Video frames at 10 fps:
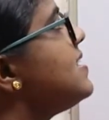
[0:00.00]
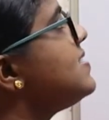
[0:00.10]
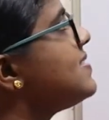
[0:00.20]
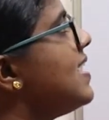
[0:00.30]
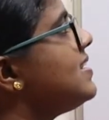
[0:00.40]
is
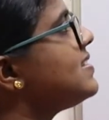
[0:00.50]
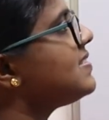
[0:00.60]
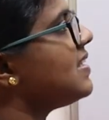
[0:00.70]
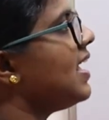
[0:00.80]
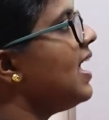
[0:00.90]
set
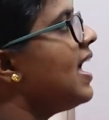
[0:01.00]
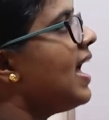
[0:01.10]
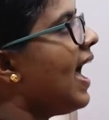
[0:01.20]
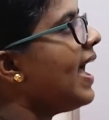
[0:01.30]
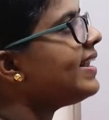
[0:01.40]
C,
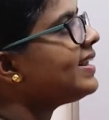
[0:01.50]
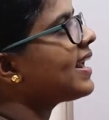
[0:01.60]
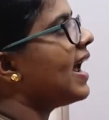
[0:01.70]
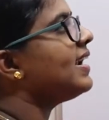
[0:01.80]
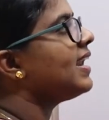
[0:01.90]
and it
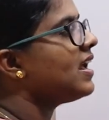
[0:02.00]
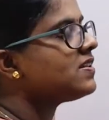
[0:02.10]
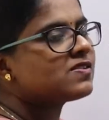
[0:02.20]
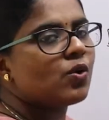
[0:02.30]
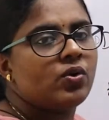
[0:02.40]

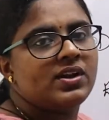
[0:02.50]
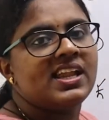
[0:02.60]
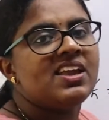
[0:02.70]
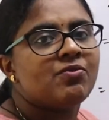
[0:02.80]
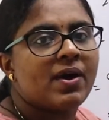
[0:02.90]
contains
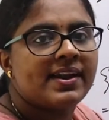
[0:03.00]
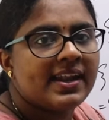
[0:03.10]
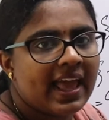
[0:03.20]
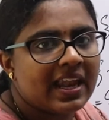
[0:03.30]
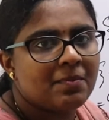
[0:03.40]
only one
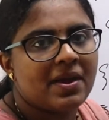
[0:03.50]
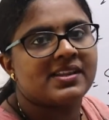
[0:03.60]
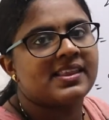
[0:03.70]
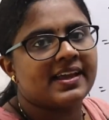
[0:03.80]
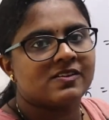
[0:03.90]

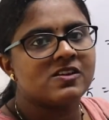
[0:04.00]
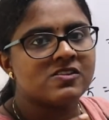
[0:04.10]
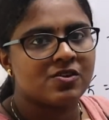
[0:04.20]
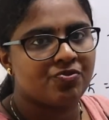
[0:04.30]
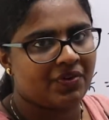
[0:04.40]
element, that
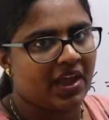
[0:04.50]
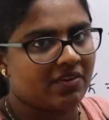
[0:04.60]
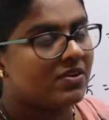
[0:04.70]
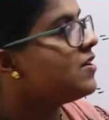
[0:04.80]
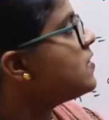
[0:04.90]
is 5.
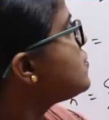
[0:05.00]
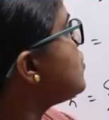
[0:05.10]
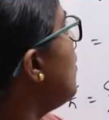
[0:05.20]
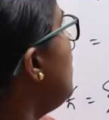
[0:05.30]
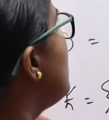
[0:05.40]

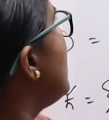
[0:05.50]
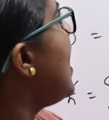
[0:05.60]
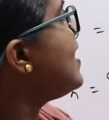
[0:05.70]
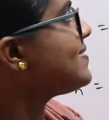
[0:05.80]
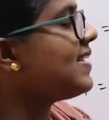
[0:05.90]
So
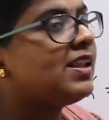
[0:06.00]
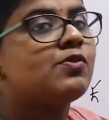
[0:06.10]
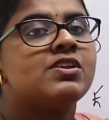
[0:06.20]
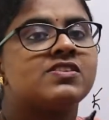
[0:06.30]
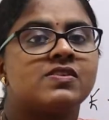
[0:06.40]
a set
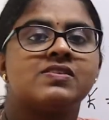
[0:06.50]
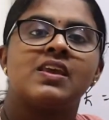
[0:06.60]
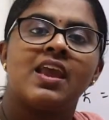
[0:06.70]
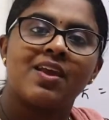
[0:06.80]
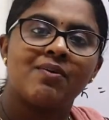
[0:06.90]
which is
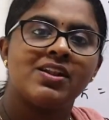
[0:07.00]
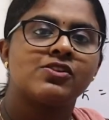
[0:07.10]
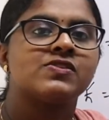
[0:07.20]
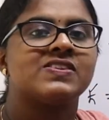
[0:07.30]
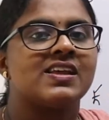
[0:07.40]
equal
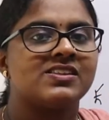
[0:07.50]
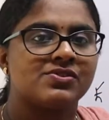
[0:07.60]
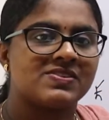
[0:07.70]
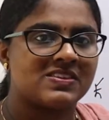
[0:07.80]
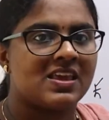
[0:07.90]
to set
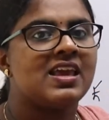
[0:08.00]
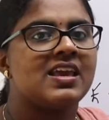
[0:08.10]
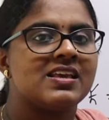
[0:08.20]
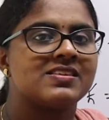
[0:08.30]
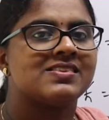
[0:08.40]
C
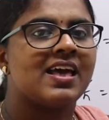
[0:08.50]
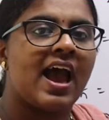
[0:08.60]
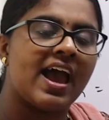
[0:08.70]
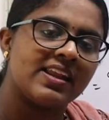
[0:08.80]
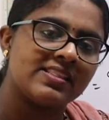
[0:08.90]
is the
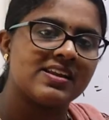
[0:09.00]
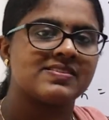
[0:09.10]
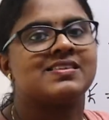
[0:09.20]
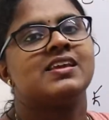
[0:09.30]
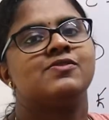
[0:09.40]
another
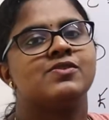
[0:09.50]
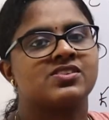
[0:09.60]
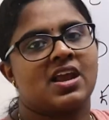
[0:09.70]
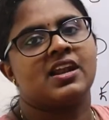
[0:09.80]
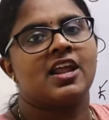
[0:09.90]
set which
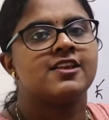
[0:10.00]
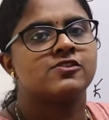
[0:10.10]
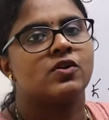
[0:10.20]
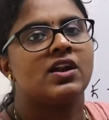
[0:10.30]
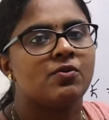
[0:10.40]
contains
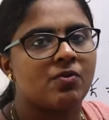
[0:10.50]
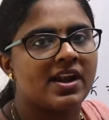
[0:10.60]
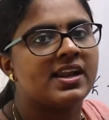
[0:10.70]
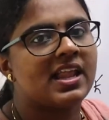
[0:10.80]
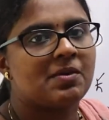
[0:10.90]
only
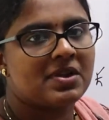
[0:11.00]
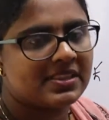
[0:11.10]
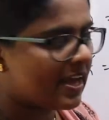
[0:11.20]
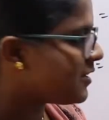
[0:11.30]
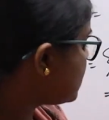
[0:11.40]
one element,
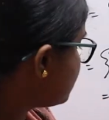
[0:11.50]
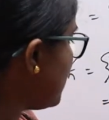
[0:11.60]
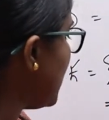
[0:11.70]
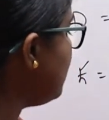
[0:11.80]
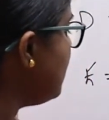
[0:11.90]
that is
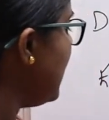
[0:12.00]
5,